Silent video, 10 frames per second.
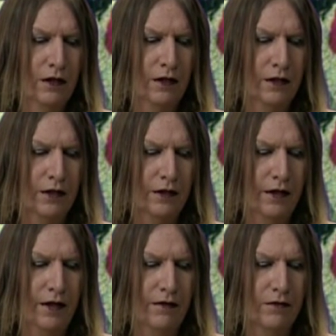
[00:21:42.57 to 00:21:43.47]
I think they
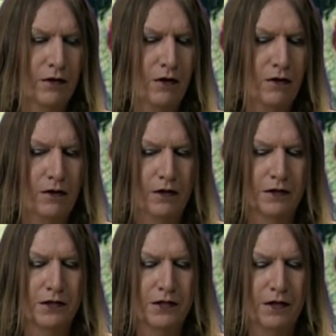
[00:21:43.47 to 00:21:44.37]
have coal
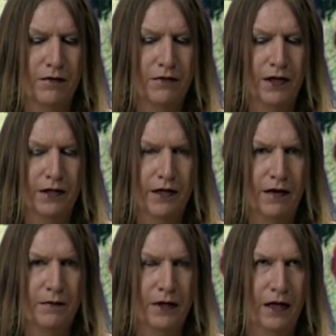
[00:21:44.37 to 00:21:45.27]
and stuff like
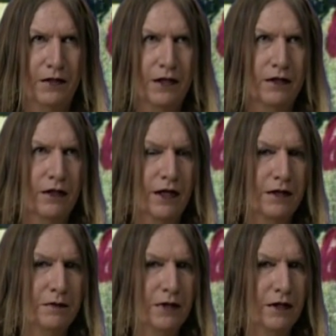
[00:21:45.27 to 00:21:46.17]
that, but I think they
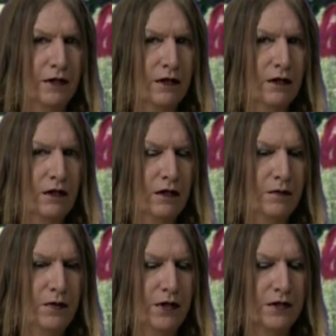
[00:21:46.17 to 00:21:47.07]
could be
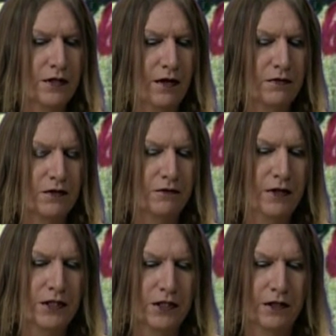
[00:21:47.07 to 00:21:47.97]
pretty
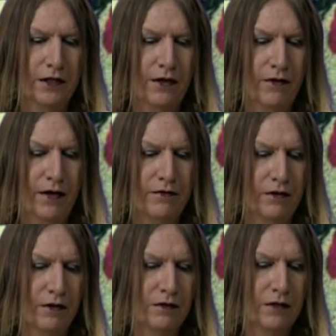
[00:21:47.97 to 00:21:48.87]
self-sufficient.
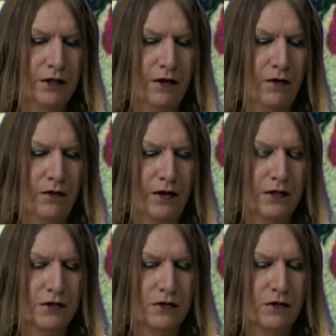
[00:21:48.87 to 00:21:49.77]
However, you know,
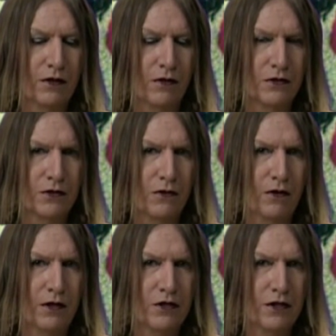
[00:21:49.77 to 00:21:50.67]
there's those
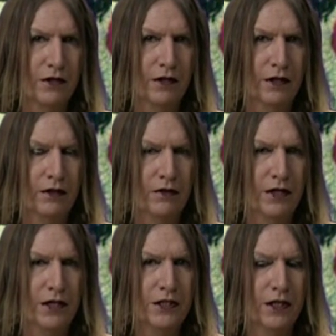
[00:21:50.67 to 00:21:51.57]
hordes in
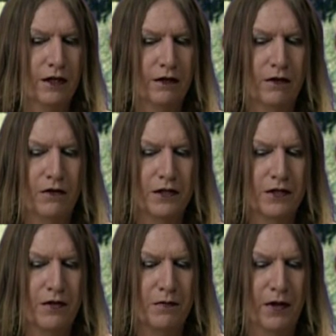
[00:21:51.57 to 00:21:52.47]
Indonesia and all these
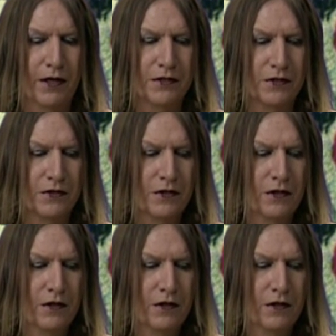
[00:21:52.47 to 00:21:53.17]
other places.